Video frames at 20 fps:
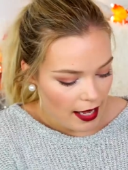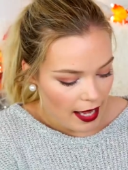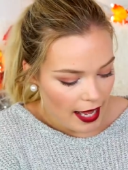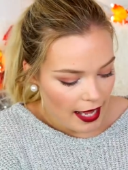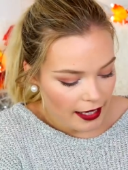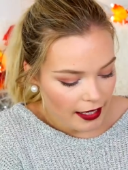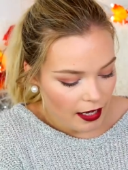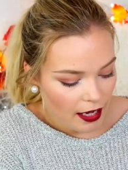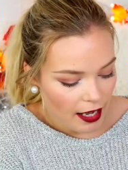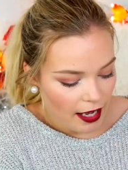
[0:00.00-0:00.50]

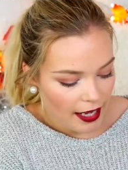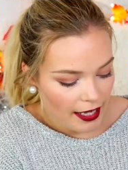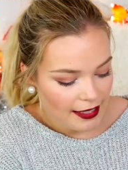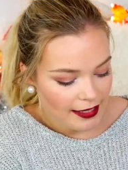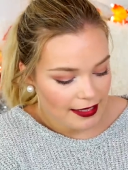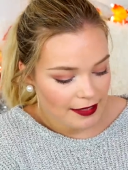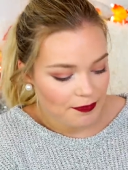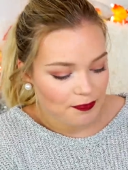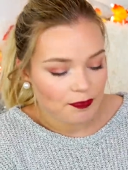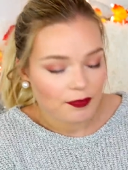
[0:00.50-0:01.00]
I got
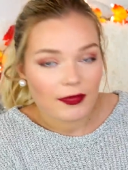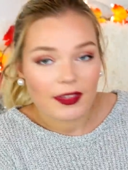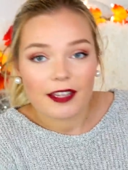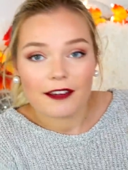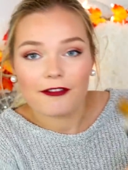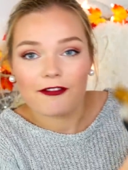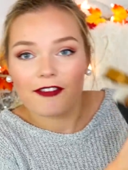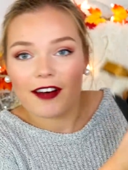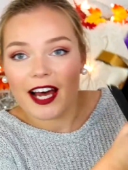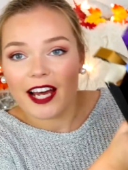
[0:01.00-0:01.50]

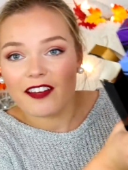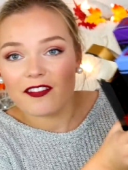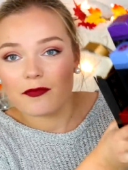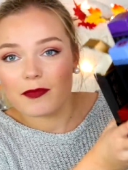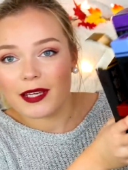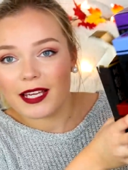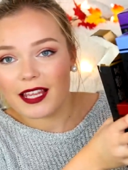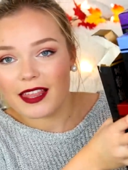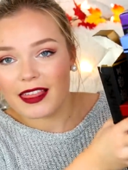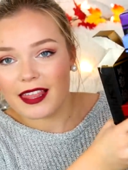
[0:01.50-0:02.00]
five
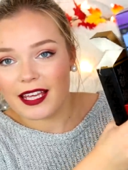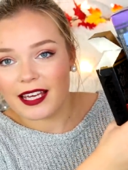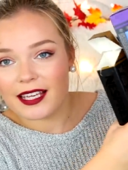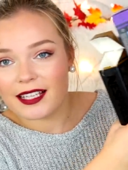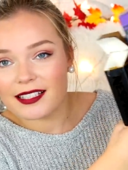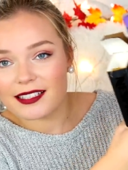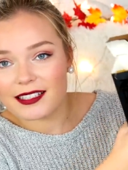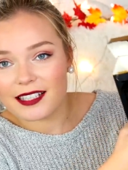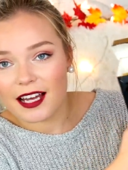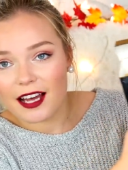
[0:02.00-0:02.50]
big
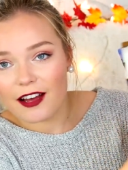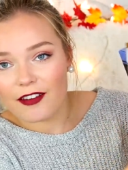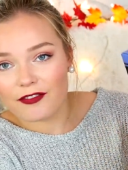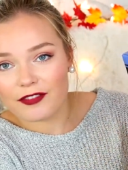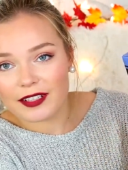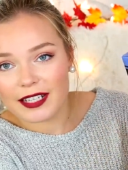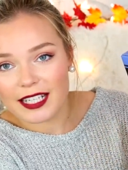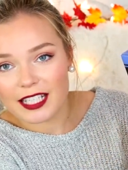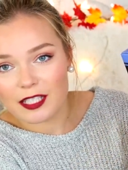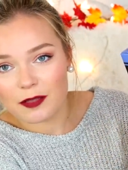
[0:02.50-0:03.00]
things of
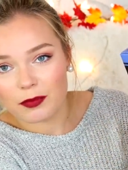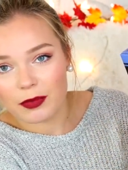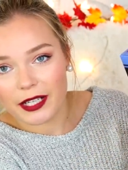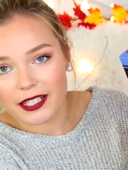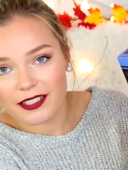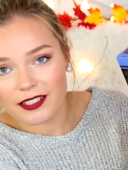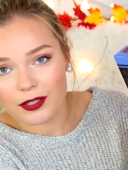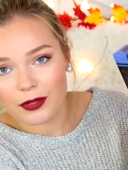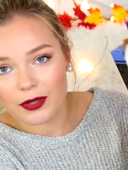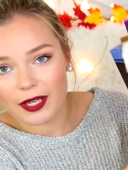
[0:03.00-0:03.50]

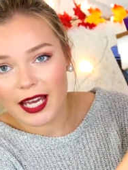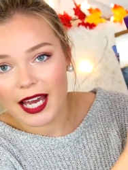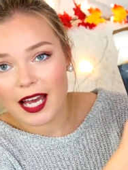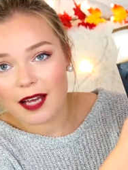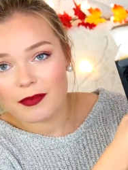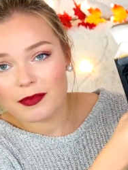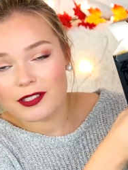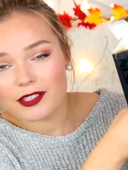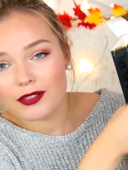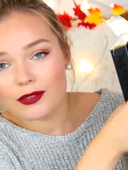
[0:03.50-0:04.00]
Nespresso
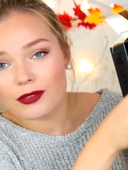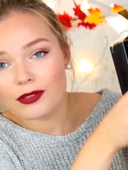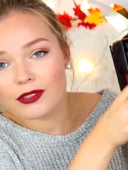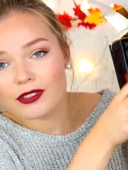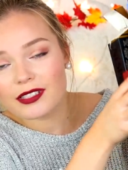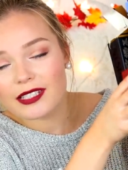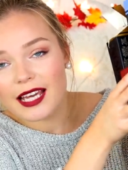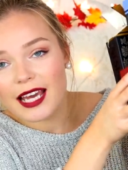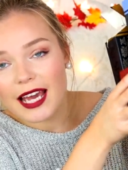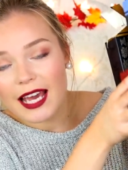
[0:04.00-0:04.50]

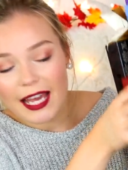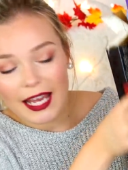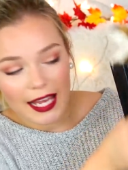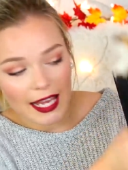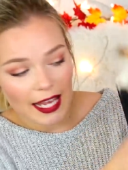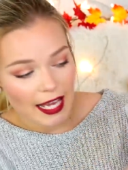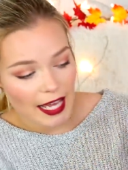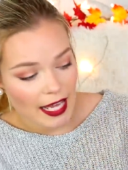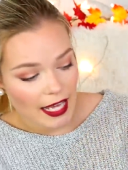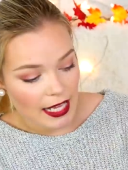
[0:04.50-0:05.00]
capsules
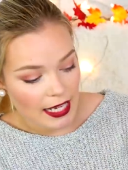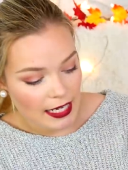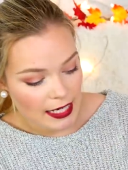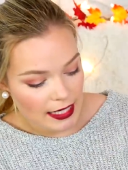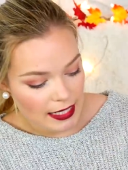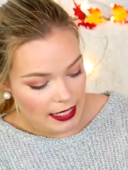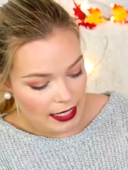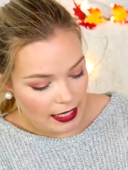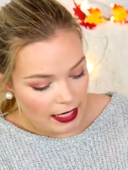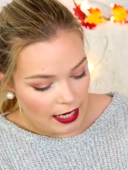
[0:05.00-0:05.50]

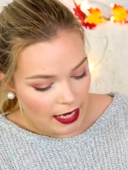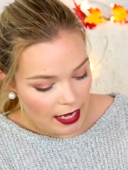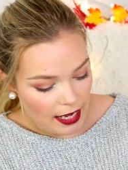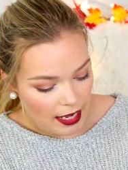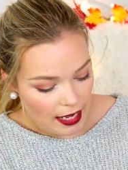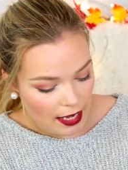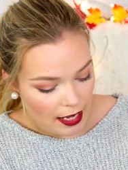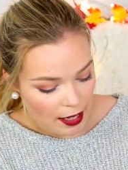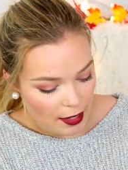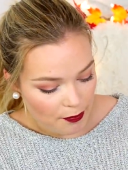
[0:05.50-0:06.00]
and
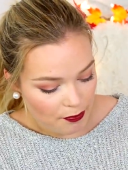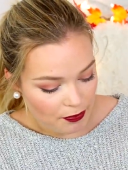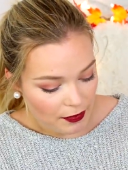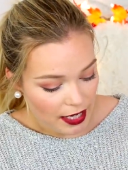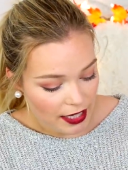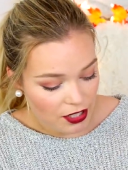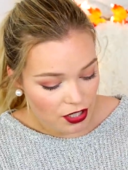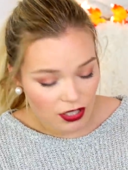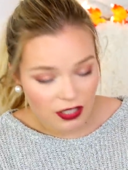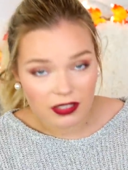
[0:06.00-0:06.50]
um,
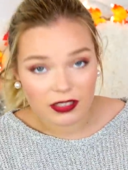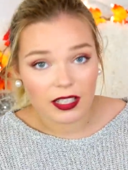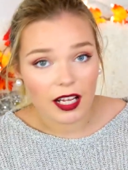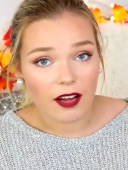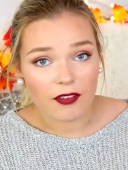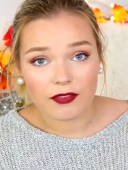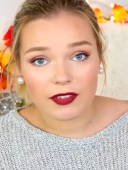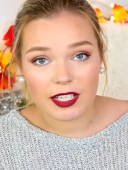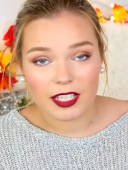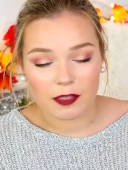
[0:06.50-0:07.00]
I just
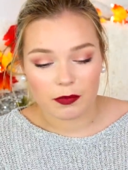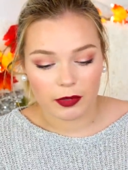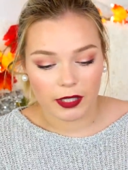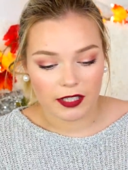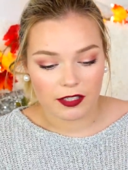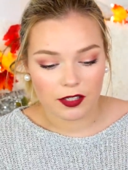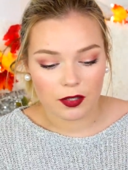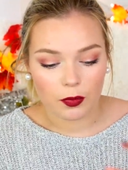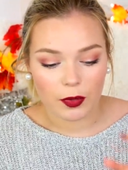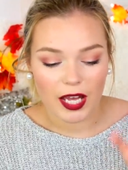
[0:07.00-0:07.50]
love
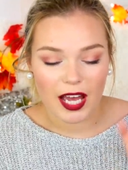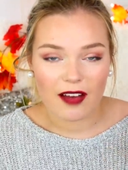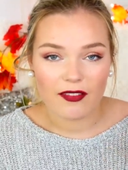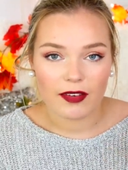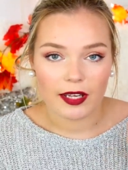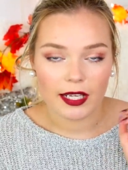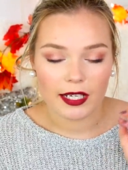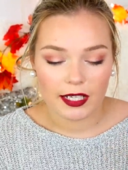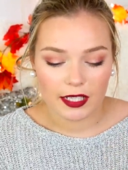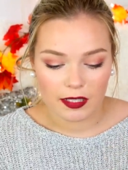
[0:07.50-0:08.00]
Nespresso. We have
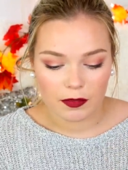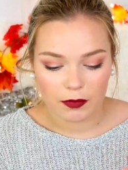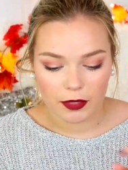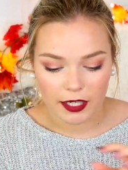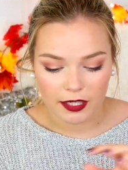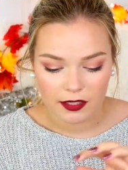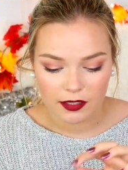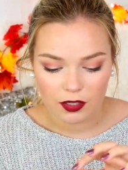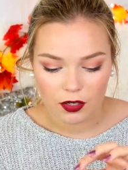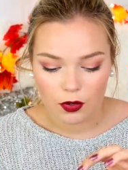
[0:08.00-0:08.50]
a
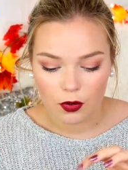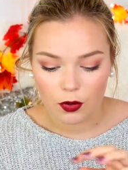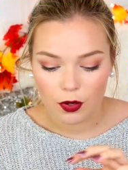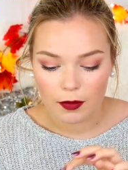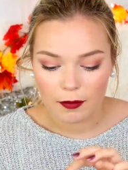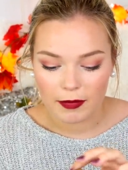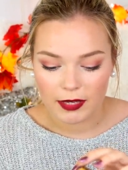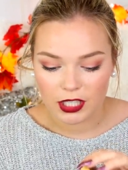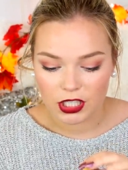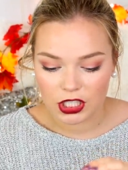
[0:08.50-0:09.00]

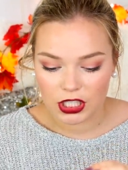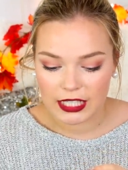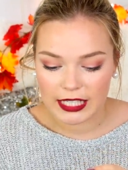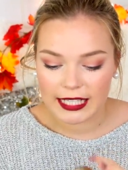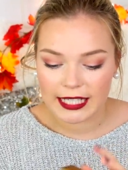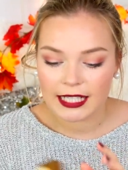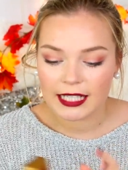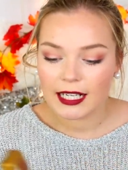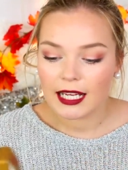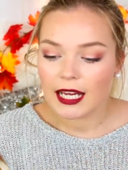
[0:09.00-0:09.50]
Nespresso
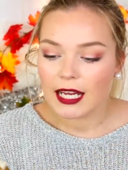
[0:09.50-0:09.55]
machine.